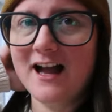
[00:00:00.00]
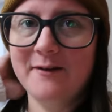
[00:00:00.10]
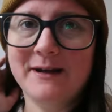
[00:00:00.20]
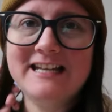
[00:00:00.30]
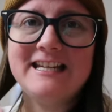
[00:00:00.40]

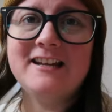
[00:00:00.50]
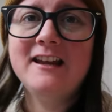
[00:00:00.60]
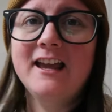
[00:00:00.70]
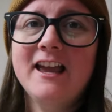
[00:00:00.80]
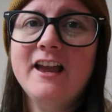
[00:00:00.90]
I
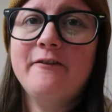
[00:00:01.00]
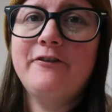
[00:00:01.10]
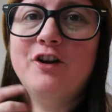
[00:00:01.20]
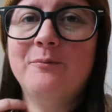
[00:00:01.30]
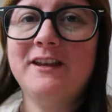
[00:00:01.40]
did
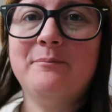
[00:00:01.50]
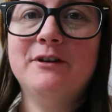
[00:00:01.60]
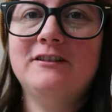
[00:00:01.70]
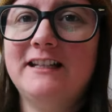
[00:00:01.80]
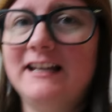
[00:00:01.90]
film me
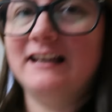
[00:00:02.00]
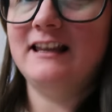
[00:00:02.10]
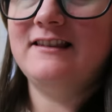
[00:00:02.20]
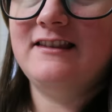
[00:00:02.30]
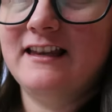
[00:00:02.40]

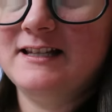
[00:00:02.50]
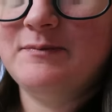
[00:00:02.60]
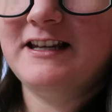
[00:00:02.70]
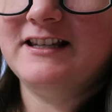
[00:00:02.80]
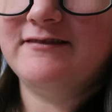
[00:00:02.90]
building this
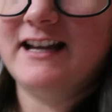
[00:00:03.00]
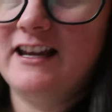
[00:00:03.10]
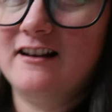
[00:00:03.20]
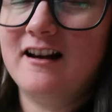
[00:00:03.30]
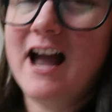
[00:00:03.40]
piece right here.